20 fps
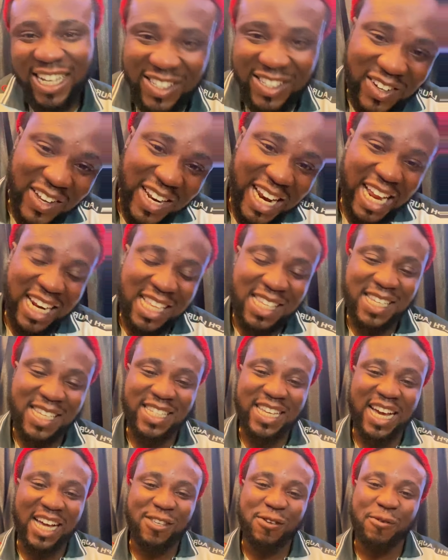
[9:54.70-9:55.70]
So ladies
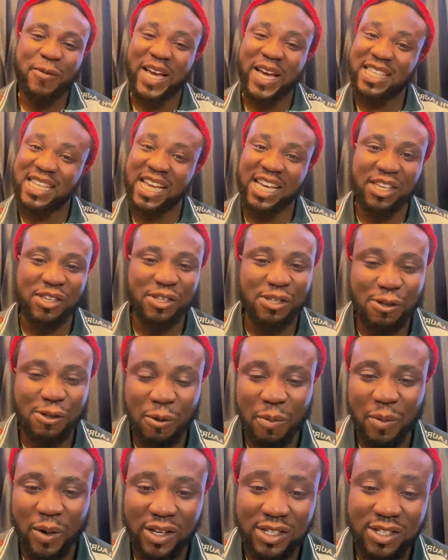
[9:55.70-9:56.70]
and gentlemen, thank you
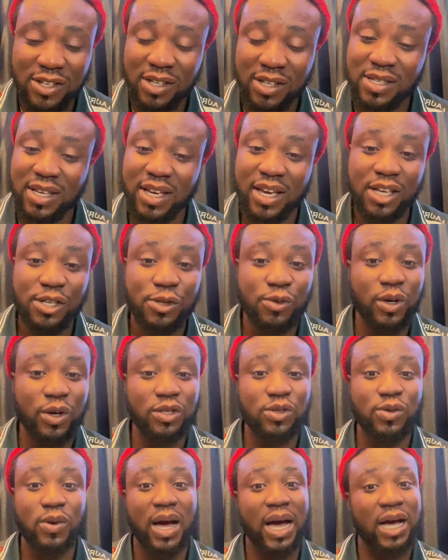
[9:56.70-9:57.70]
so much. Just in case you
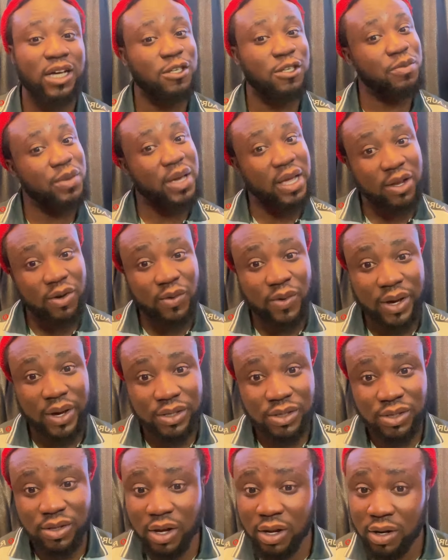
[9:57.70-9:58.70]
want to ask me any
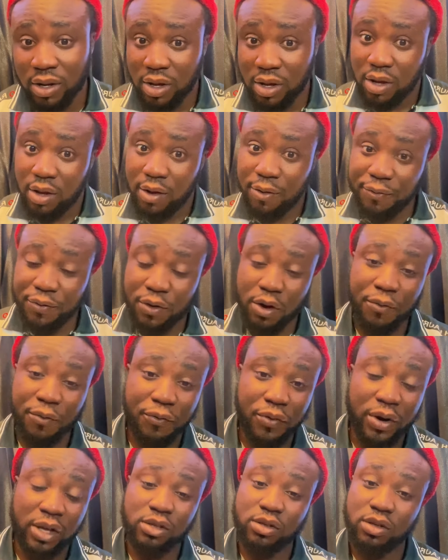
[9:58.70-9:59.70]
question,
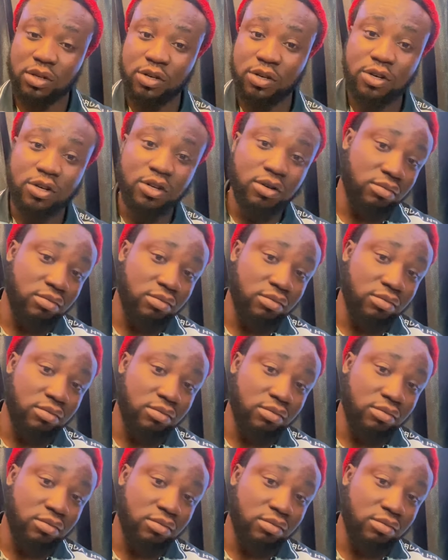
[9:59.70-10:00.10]
feel free to